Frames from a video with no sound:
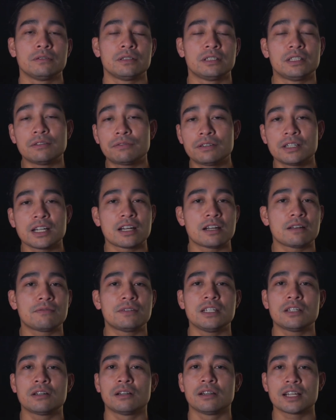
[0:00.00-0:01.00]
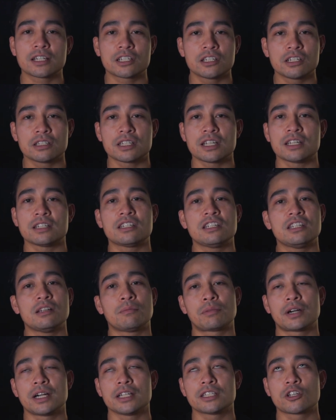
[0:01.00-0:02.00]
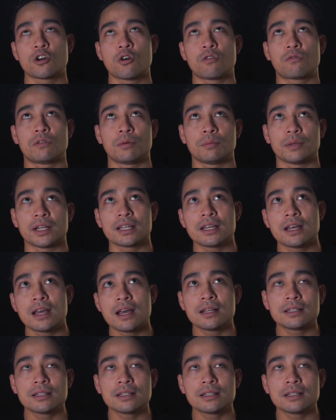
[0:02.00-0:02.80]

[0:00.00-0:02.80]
different NFT collections and see the price go from like